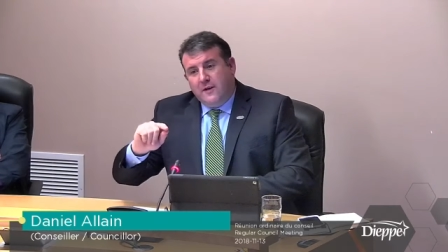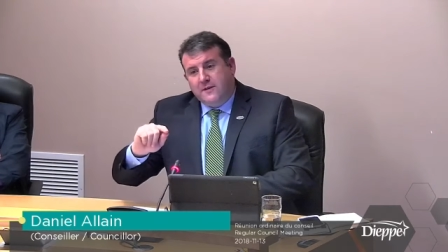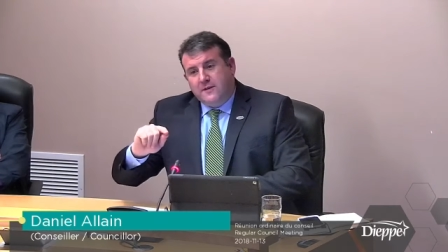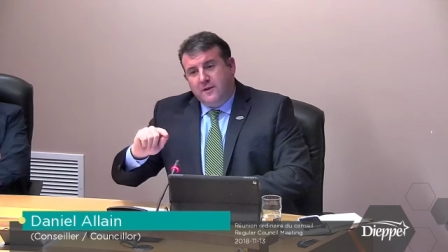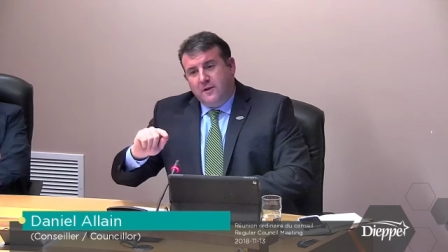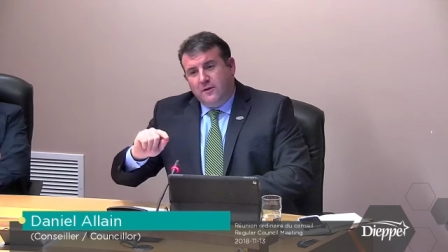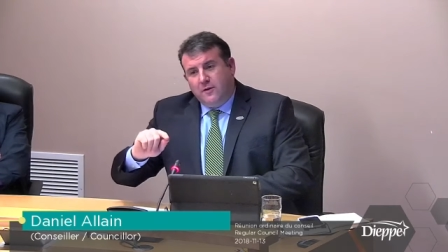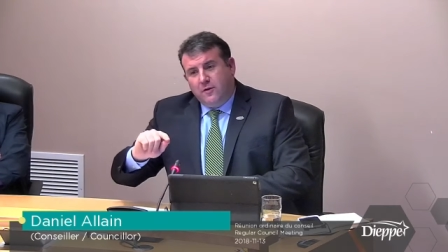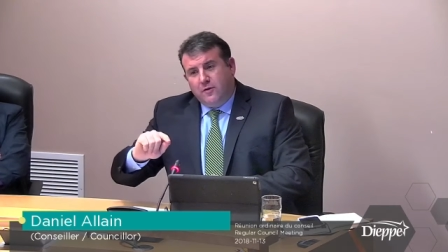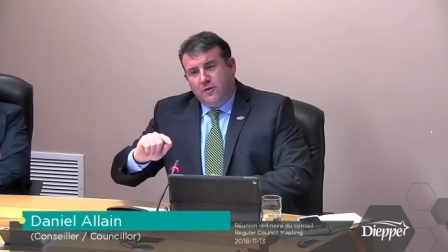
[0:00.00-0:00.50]

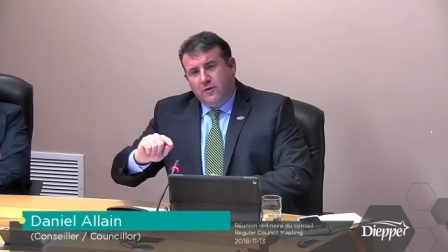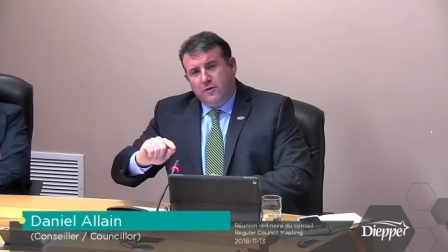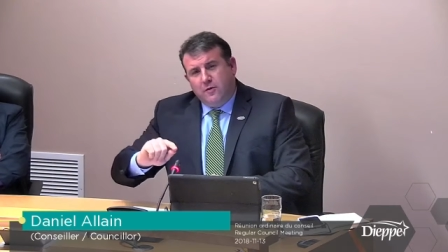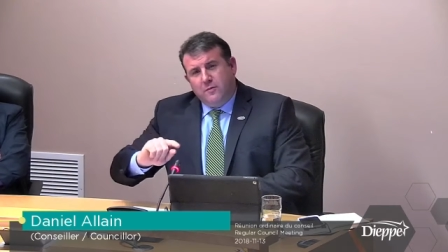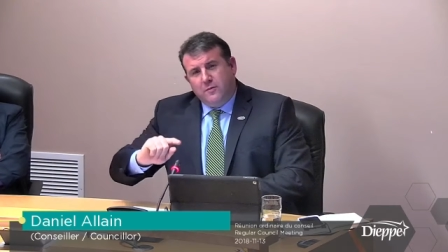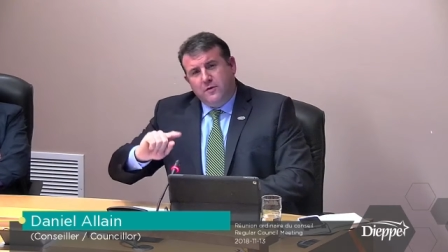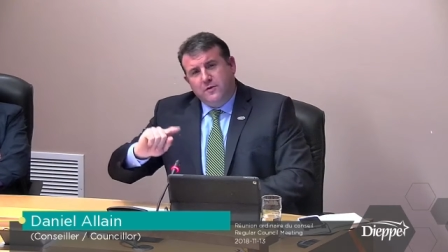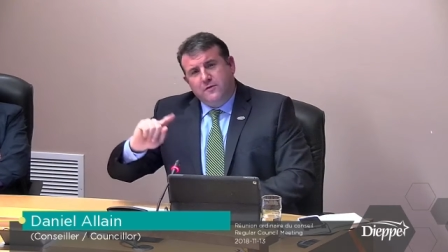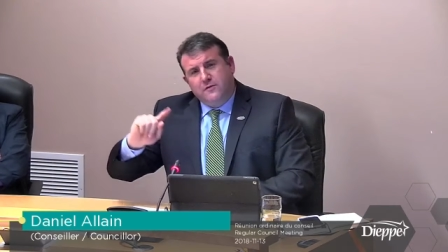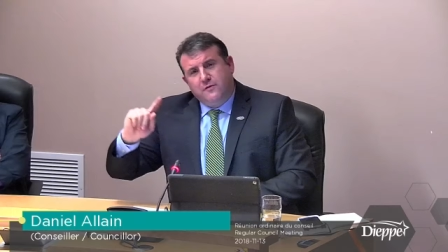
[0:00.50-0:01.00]
And then
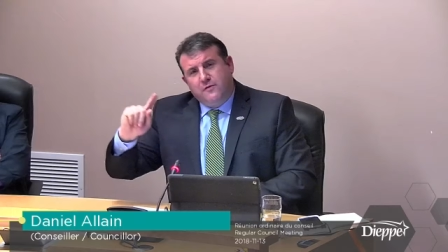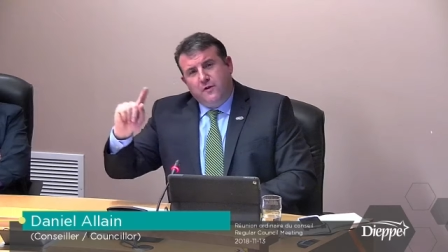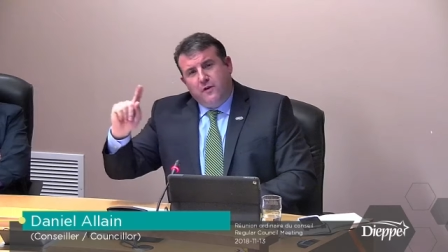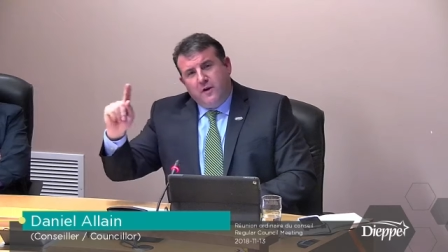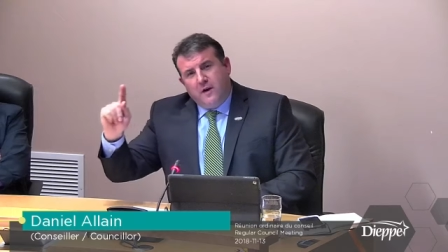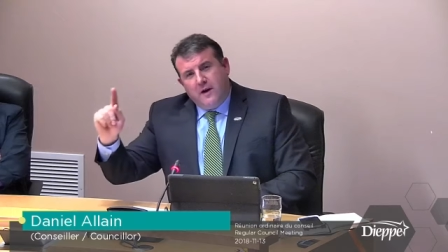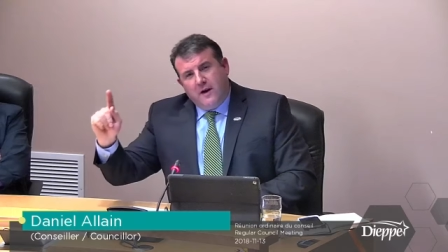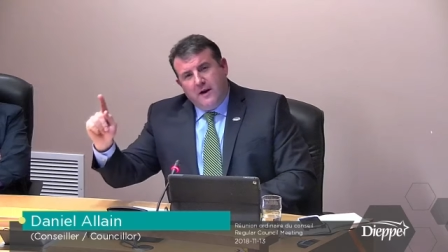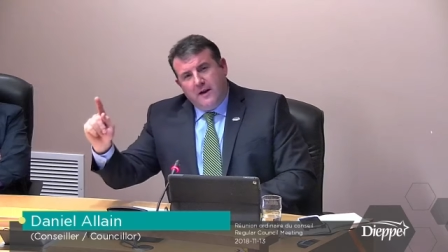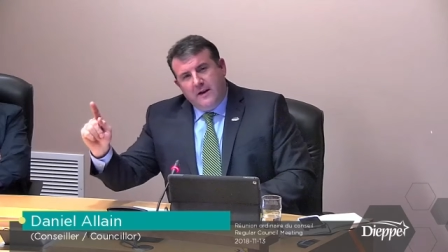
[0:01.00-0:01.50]
also,
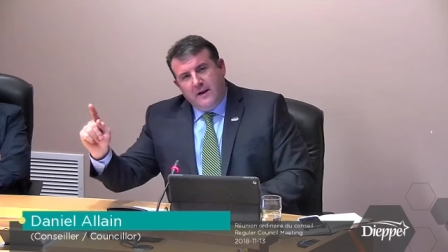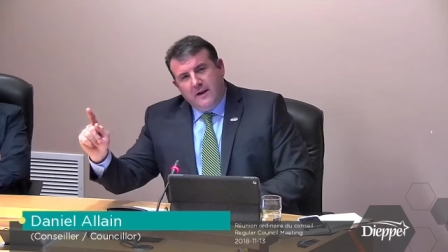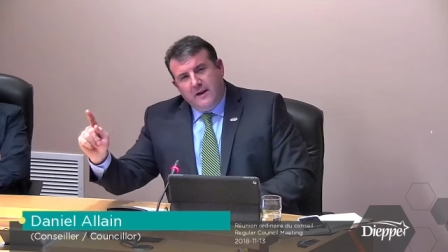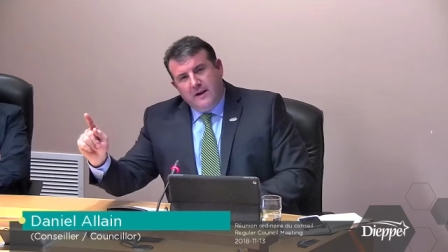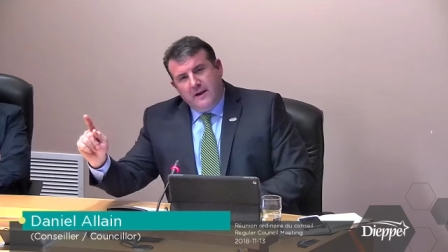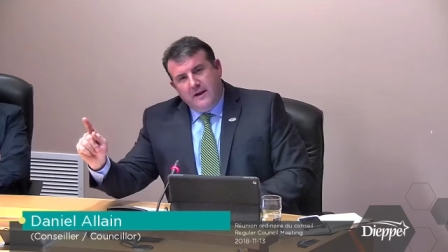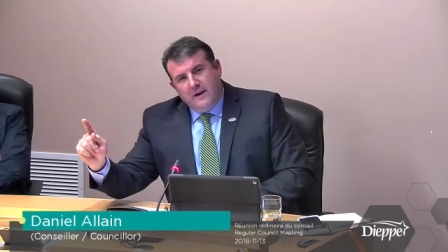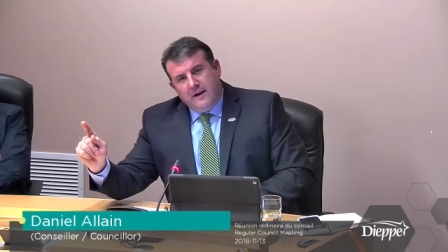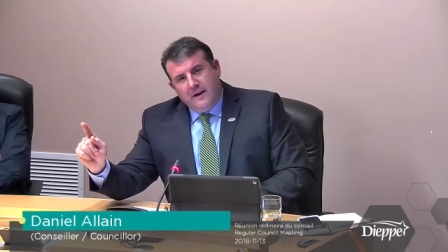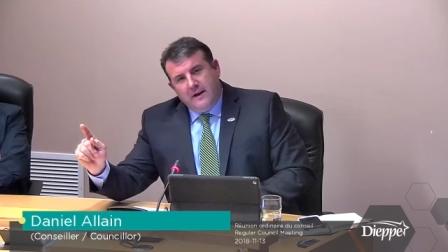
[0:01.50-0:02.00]

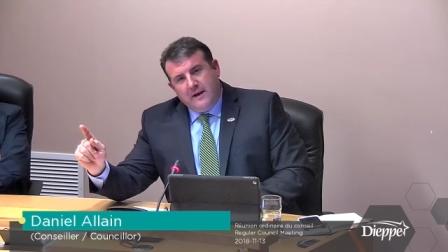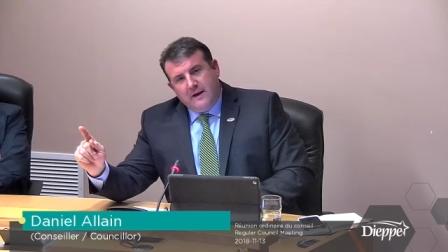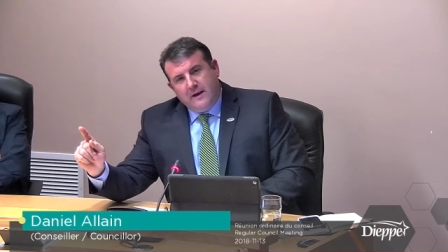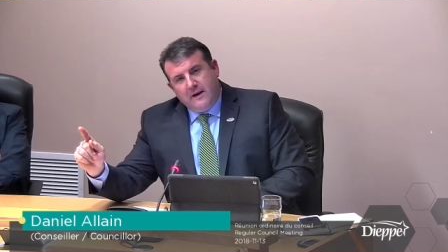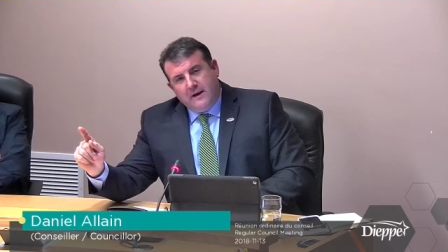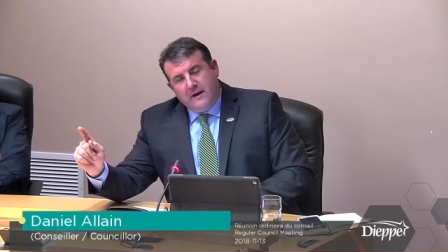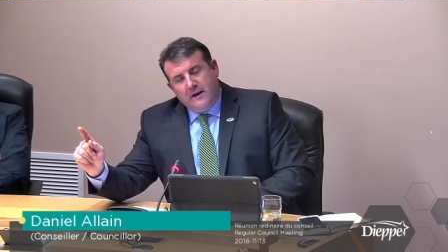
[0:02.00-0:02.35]
is